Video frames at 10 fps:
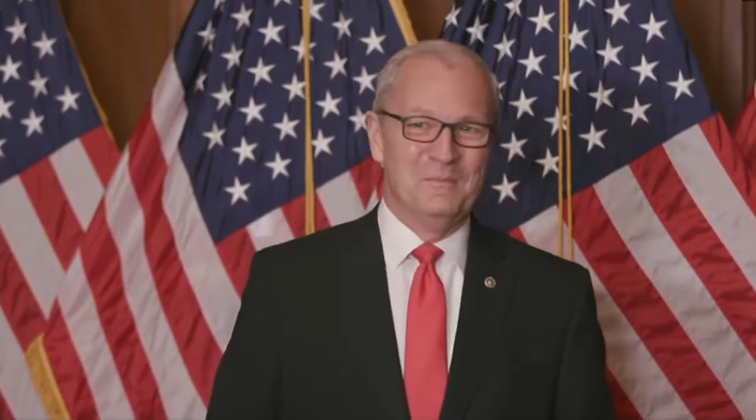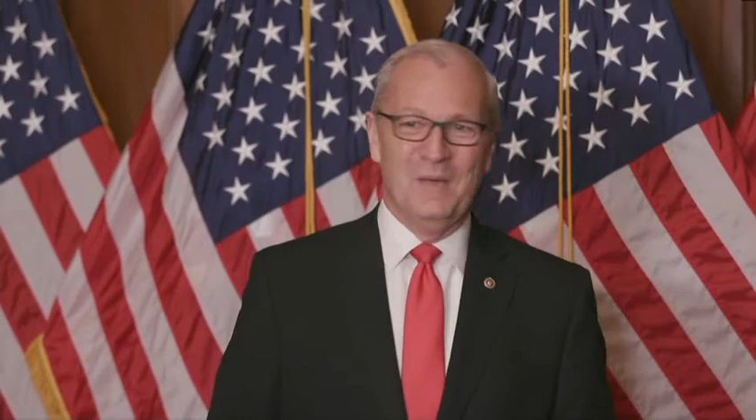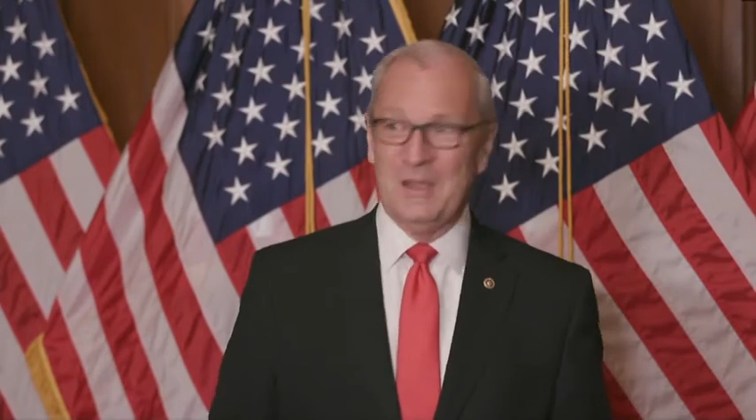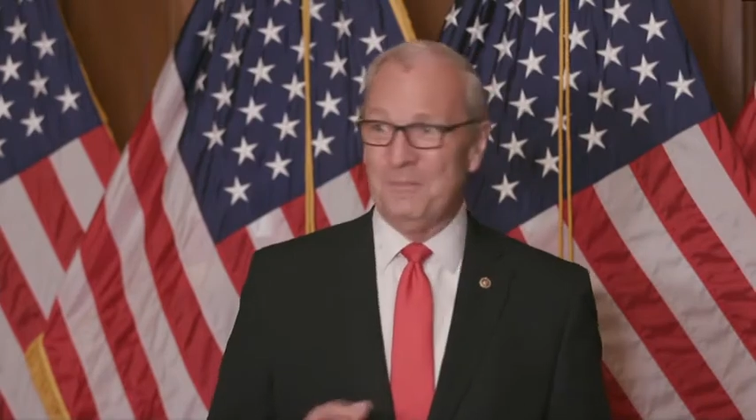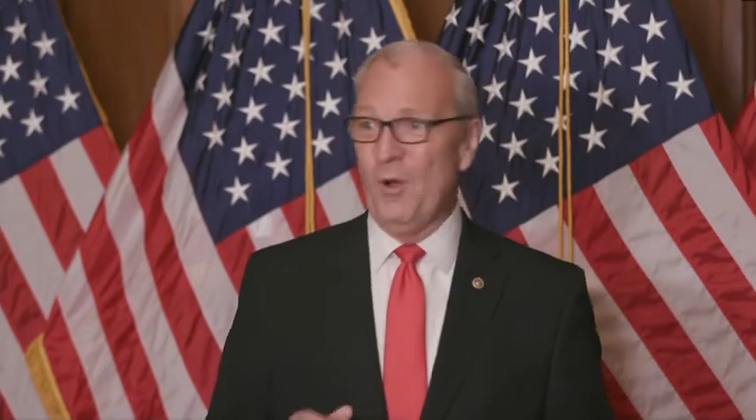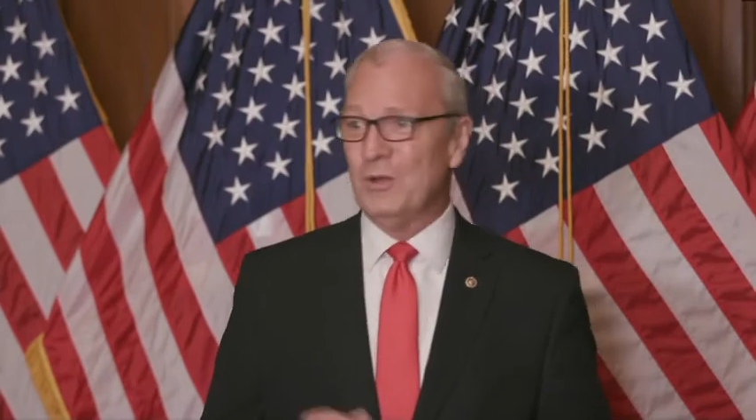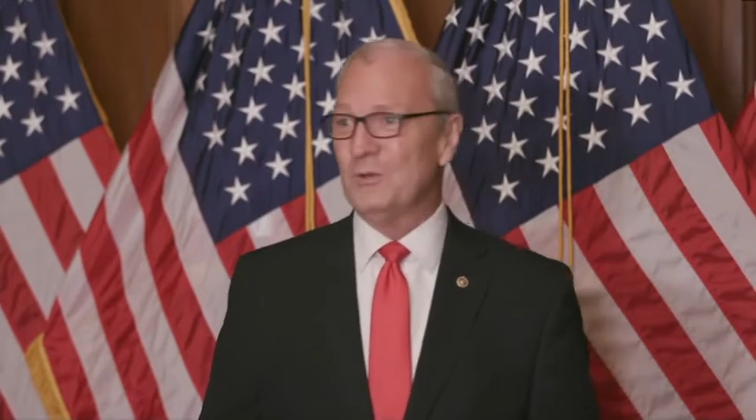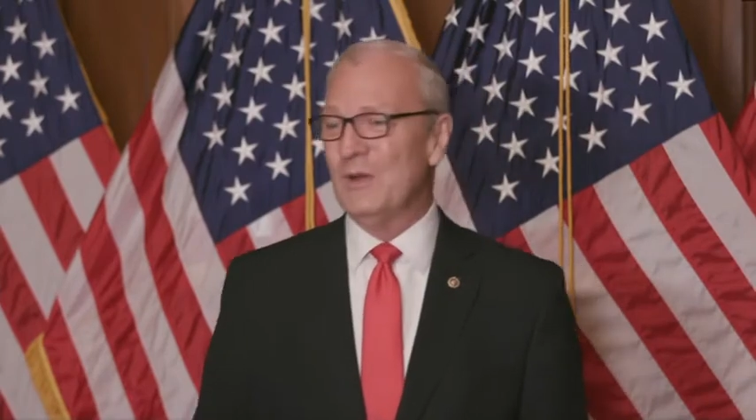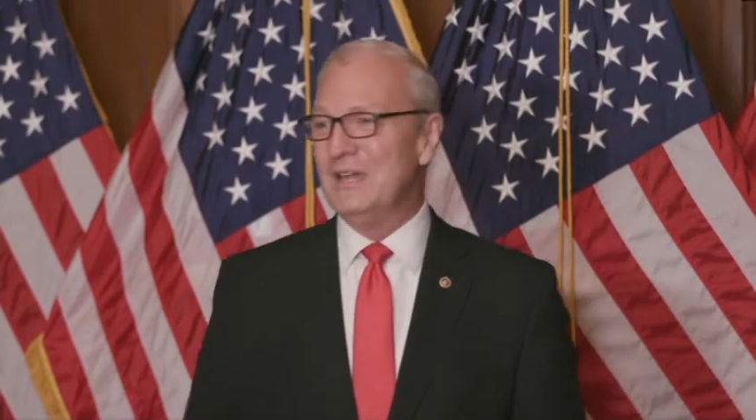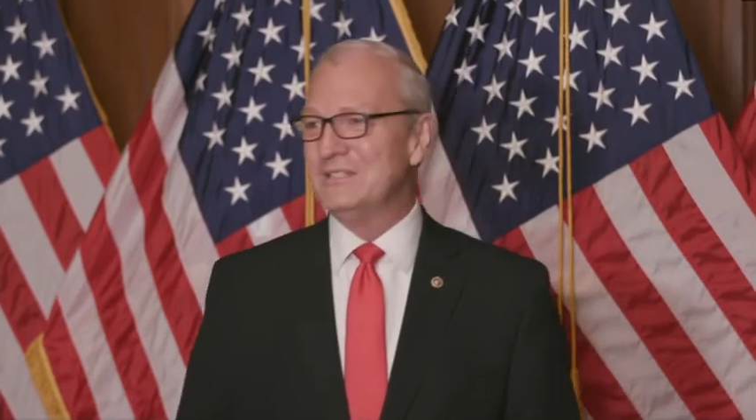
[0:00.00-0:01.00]
my opponent
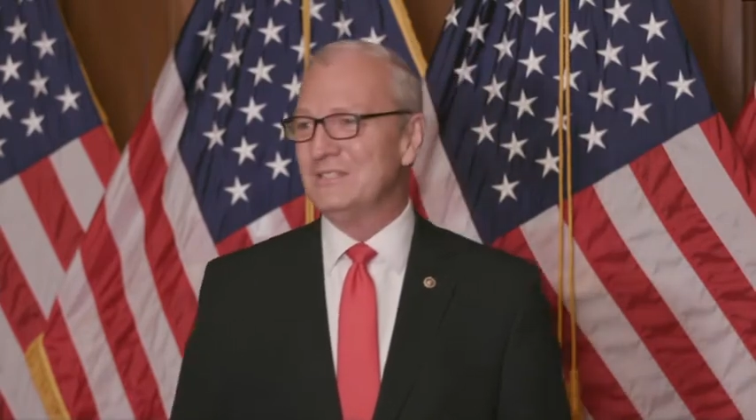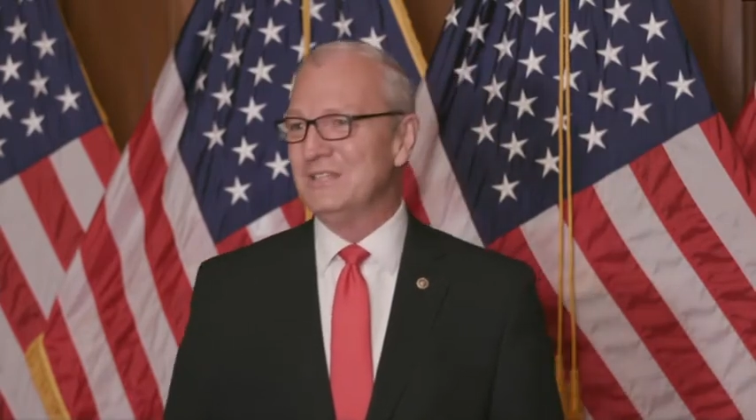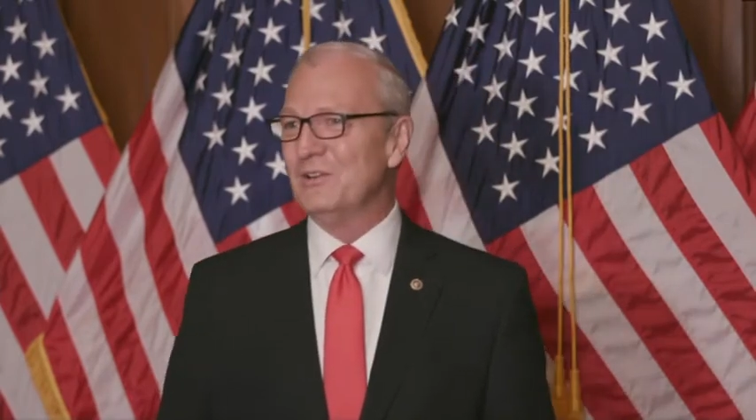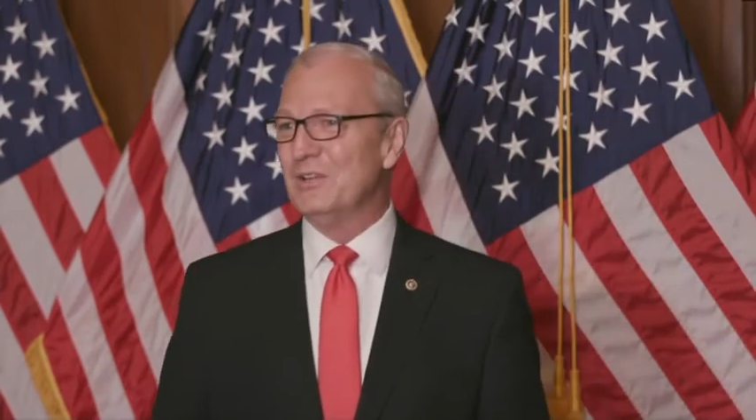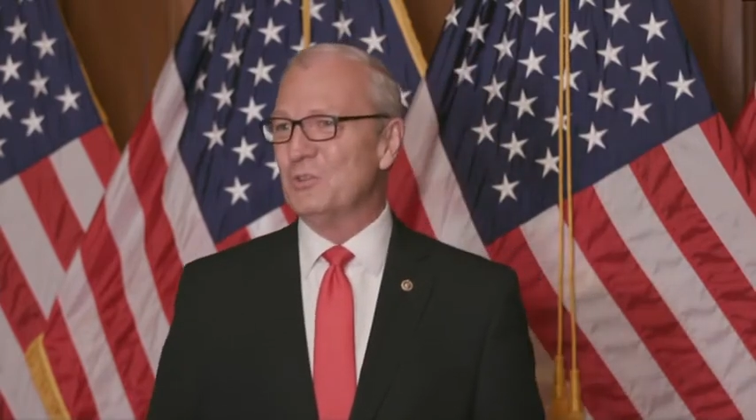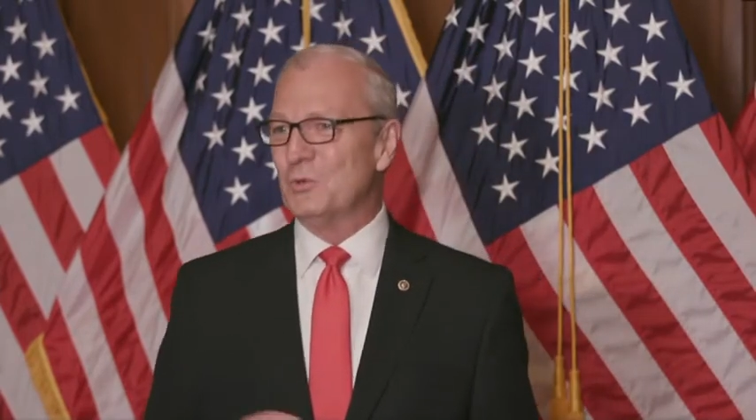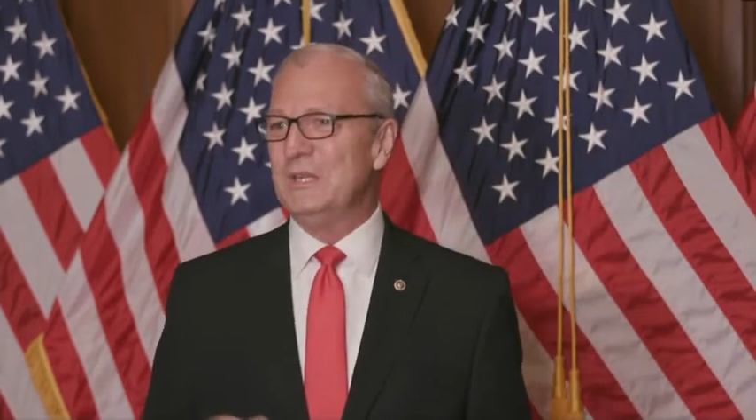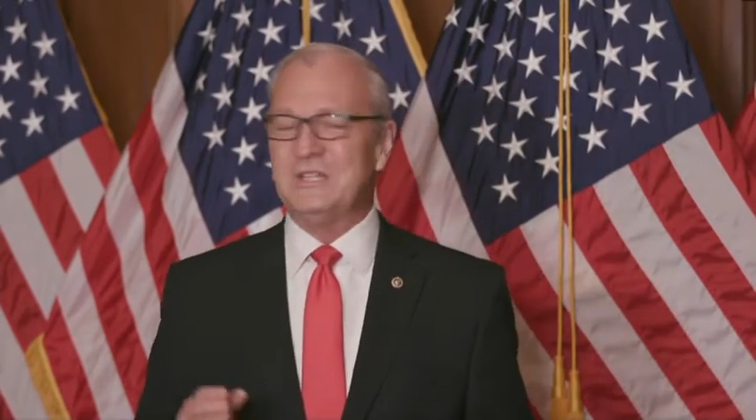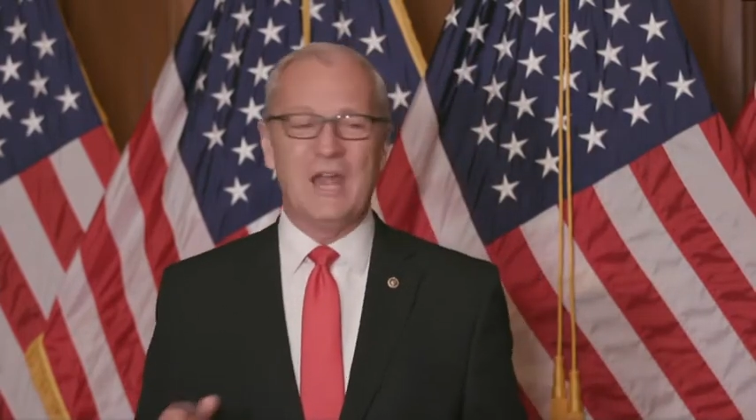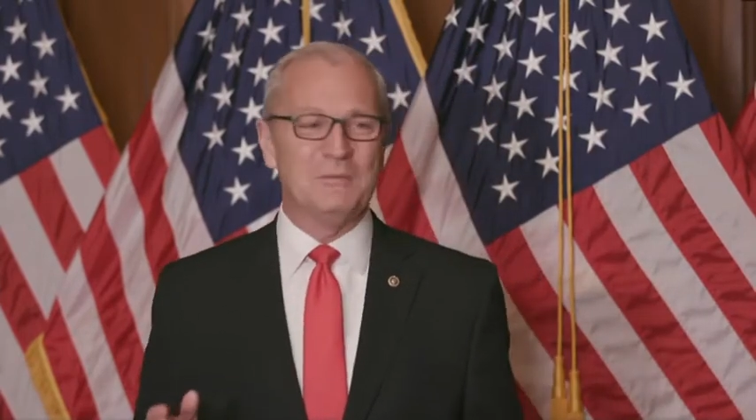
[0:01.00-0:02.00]
raised nearly
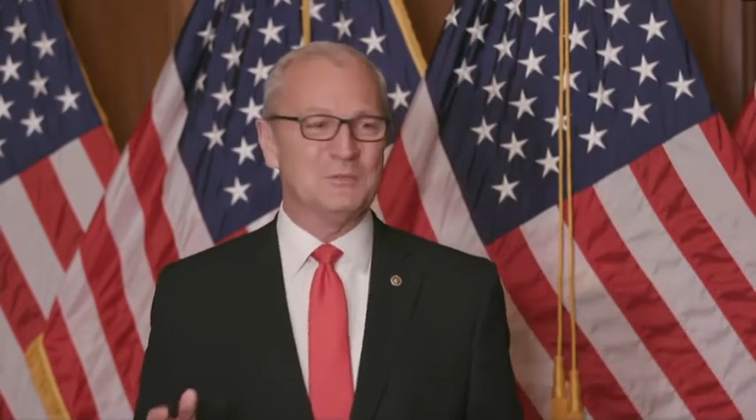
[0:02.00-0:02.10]
three times